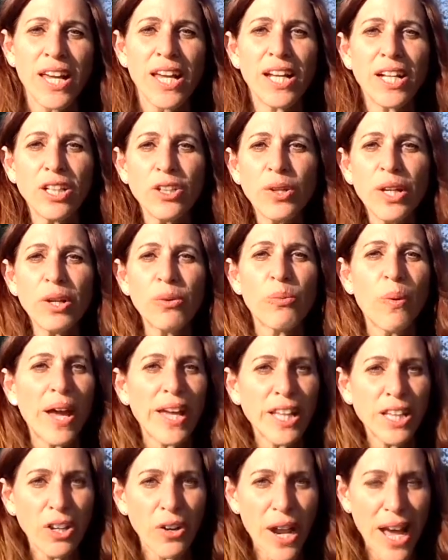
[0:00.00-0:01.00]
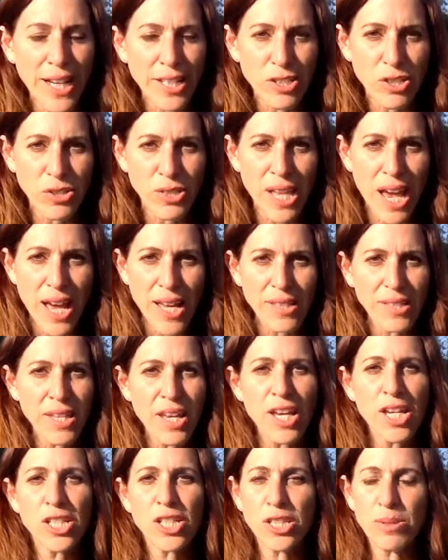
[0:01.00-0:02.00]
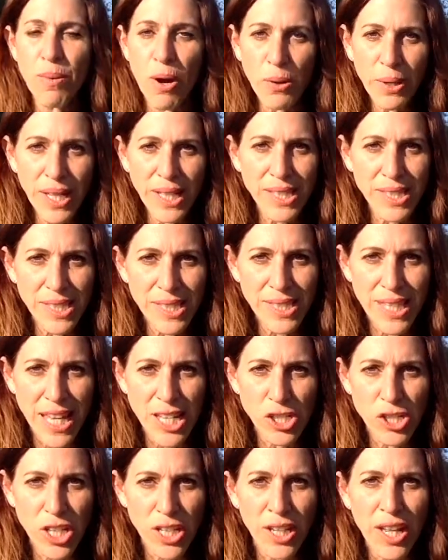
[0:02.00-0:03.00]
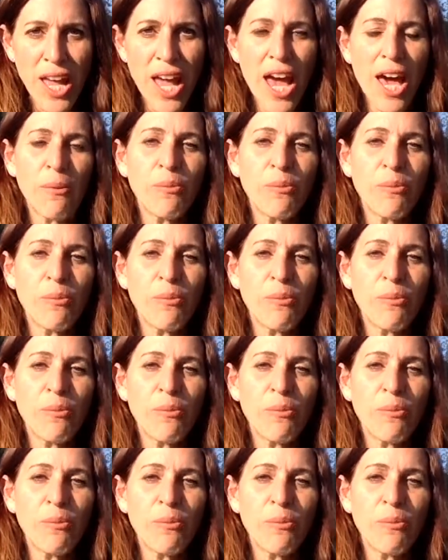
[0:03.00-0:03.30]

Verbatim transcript: including regular exercise, smoking cessation,